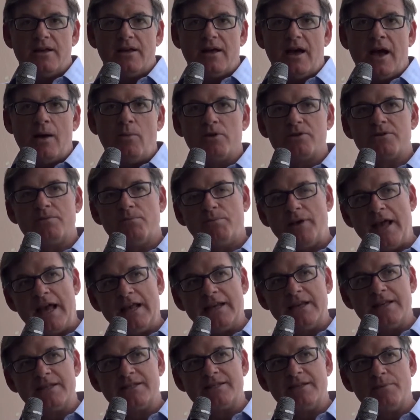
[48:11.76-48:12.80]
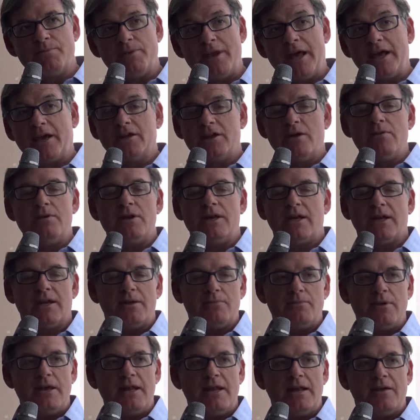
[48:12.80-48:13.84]
I wasn't blacklisted, but I could only get a
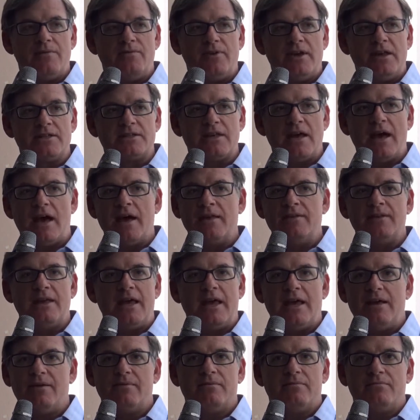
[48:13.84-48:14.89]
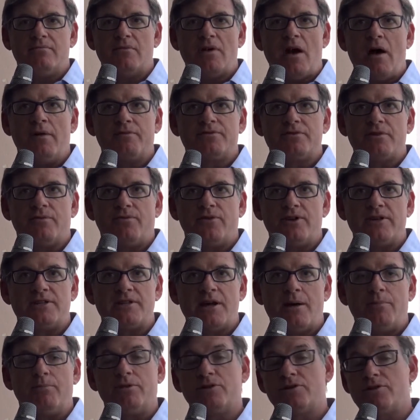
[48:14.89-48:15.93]
media visa, and after, for
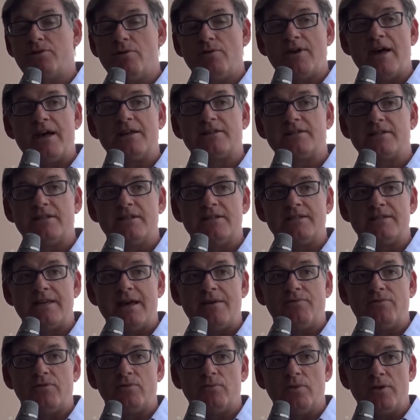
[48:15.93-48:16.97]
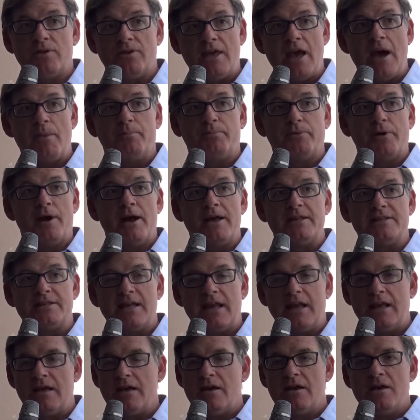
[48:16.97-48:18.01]
example, 2007 with the
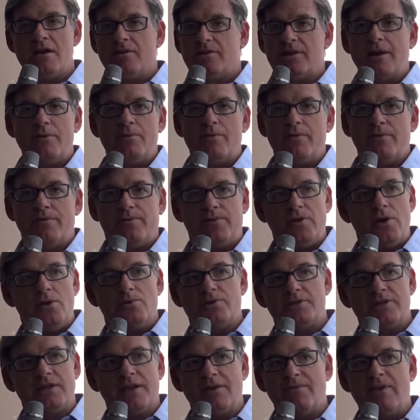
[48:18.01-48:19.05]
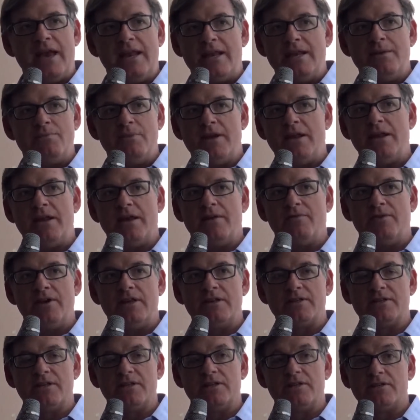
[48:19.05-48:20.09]
uprising, they refused to give any media
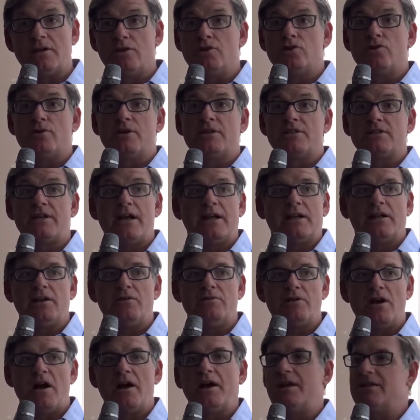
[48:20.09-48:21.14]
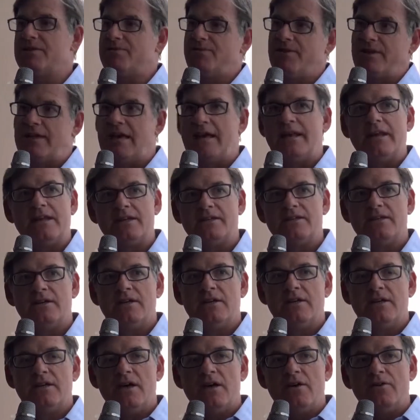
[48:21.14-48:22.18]
visas. So during Cyclone Nargis, forget it.
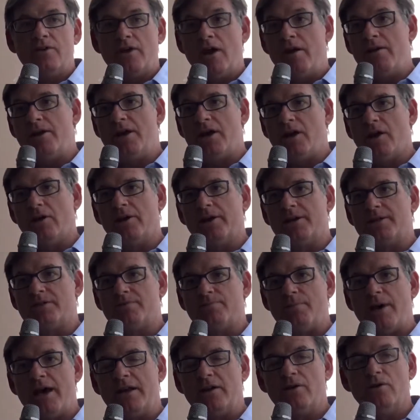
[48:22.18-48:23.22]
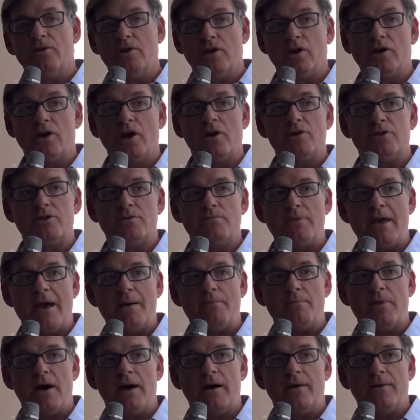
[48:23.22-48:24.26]
The only colleagues of mine who could go to
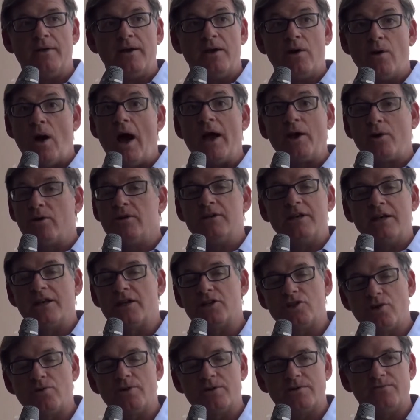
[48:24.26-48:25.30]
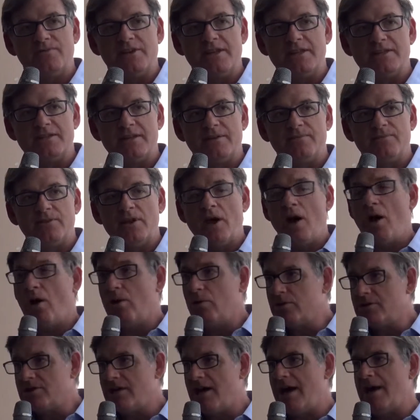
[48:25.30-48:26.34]
Myanmar, I couldn't get a tourist visa. The
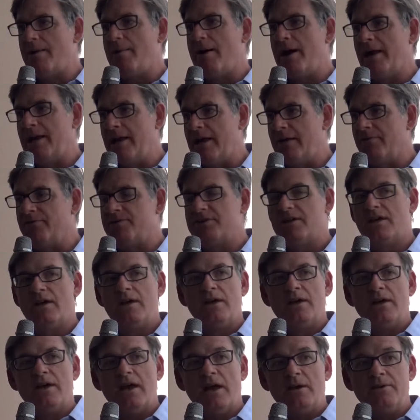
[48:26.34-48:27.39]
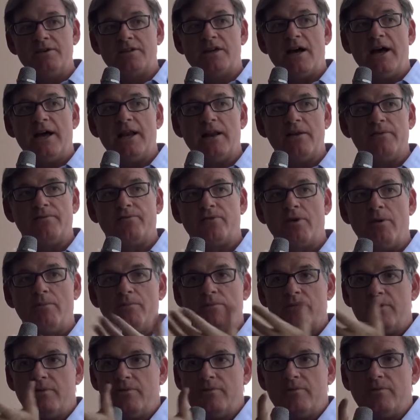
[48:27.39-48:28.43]
whole time I lived in Thailand
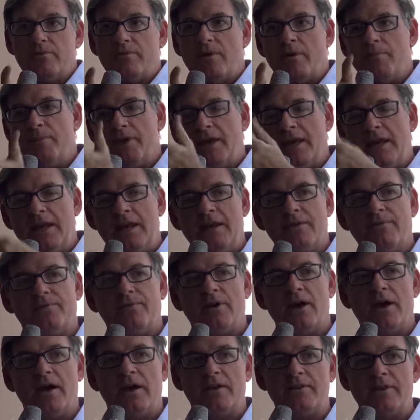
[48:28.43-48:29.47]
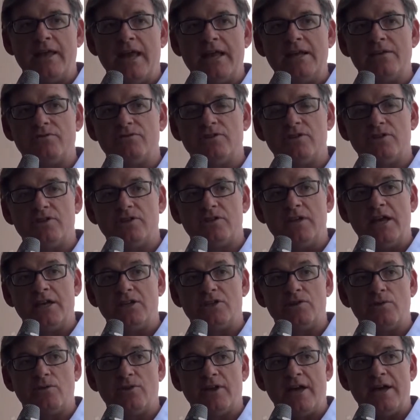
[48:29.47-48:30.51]
from the beginning of the end of the year
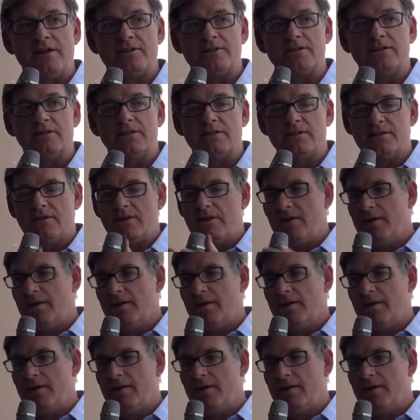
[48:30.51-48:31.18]
2000,